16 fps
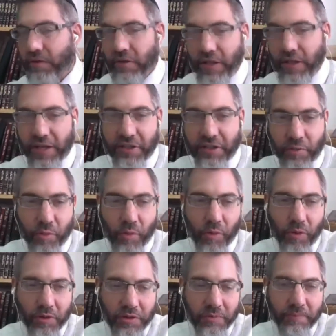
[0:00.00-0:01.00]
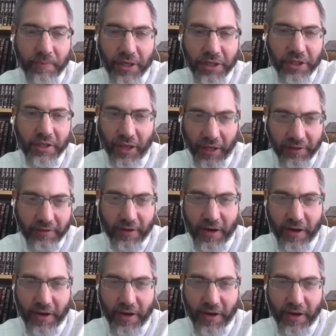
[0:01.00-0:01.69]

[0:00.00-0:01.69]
classic wars mentioned in